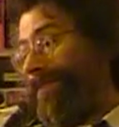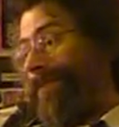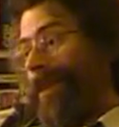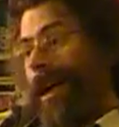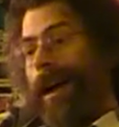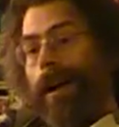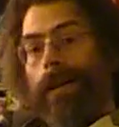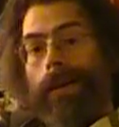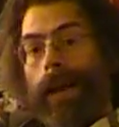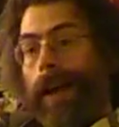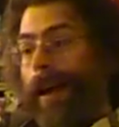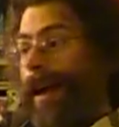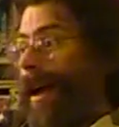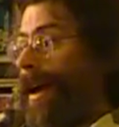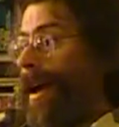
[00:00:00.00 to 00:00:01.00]
You know,
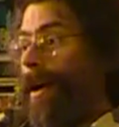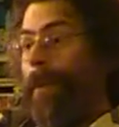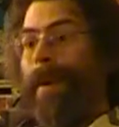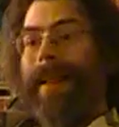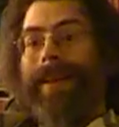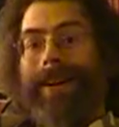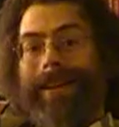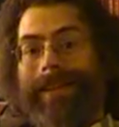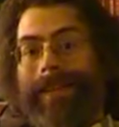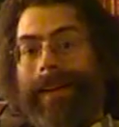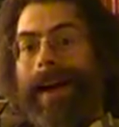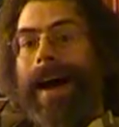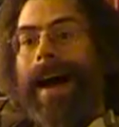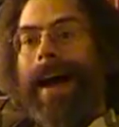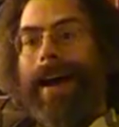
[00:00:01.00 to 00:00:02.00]
hey, I got a relic
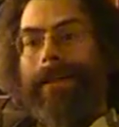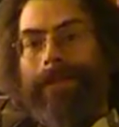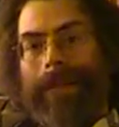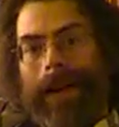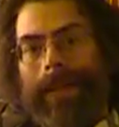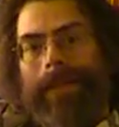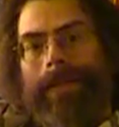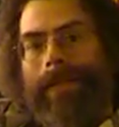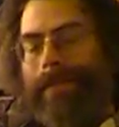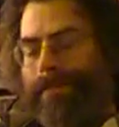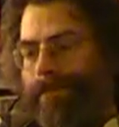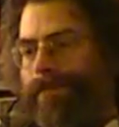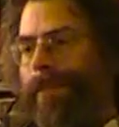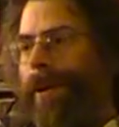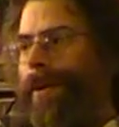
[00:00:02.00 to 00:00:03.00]
drive. That's
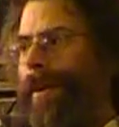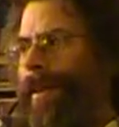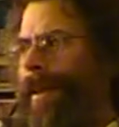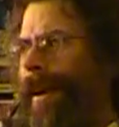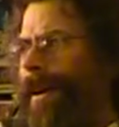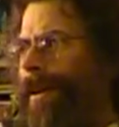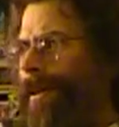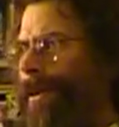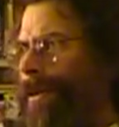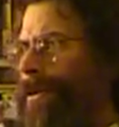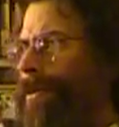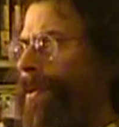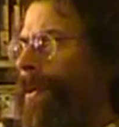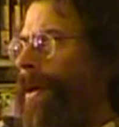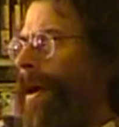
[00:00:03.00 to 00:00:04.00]
bonus. I know
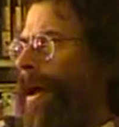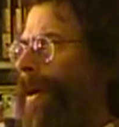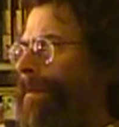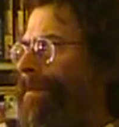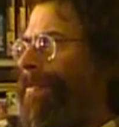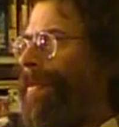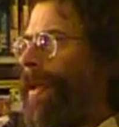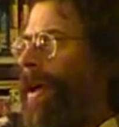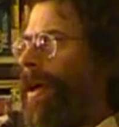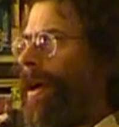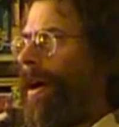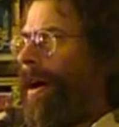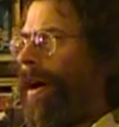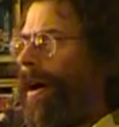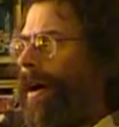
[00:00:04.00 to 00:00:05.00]
there's one.
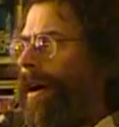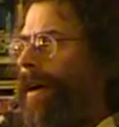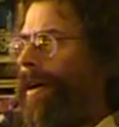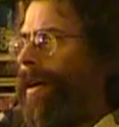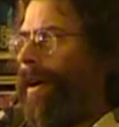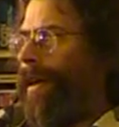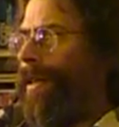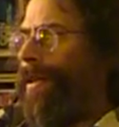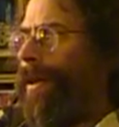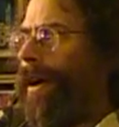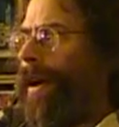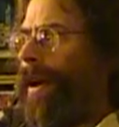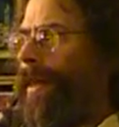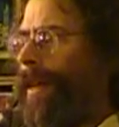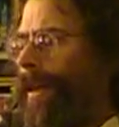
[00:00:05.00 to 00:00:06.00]
Uh, I
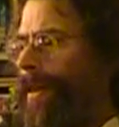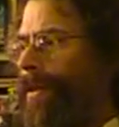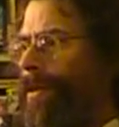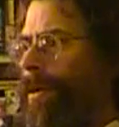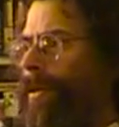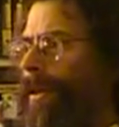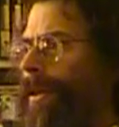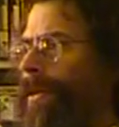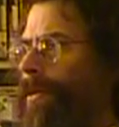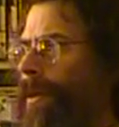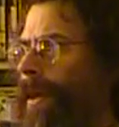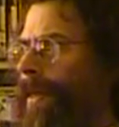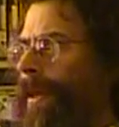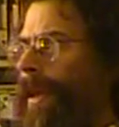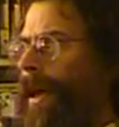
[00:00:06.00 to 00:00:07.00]
saw it. I think there's only the
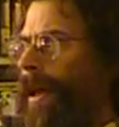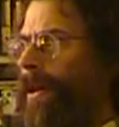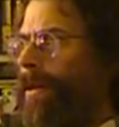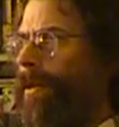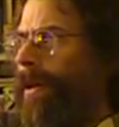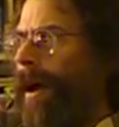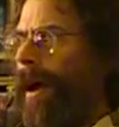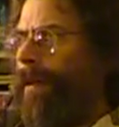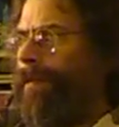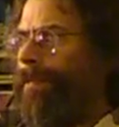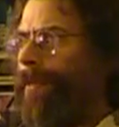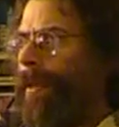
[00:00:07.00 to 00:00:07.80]
one, the yellow drive.